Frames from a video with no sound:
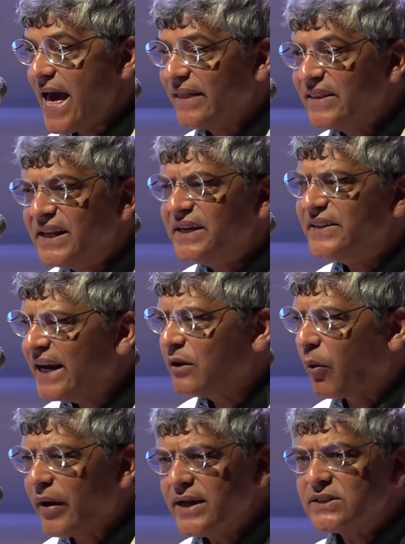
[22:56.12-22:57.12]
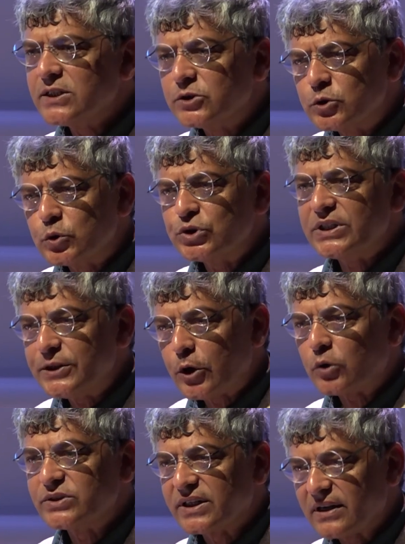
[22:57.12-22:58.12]
and then it, that creates a socially
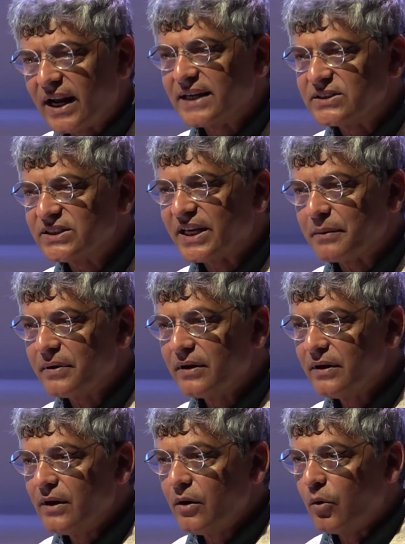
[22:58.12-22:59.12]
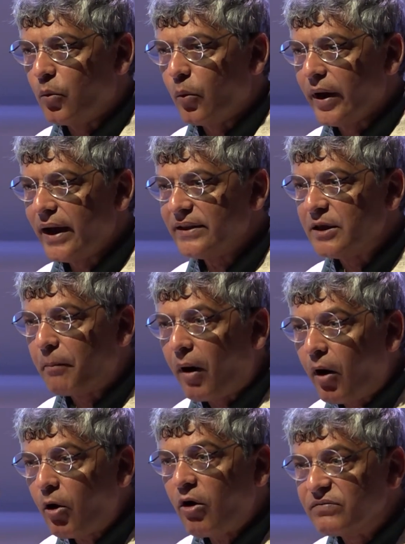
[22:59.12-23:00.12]
toxic landscape where the
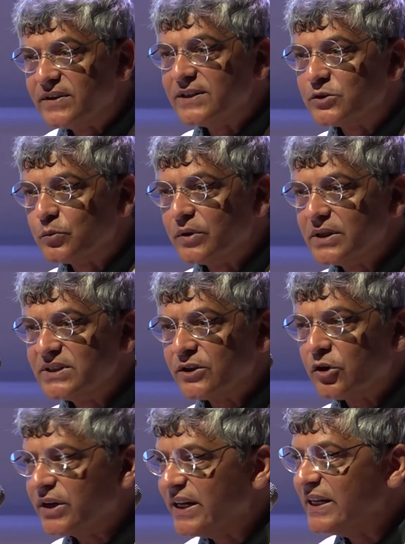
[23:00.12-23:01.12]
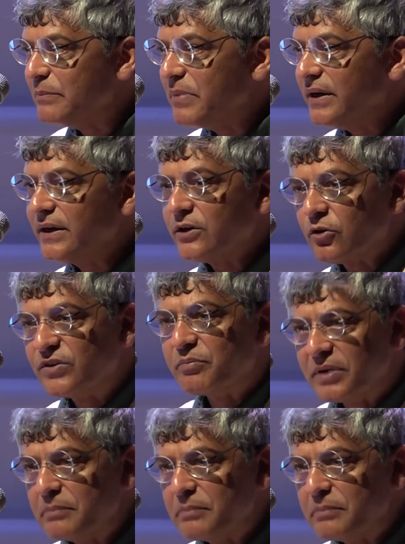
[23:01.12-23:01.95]
power of these words are not independent of the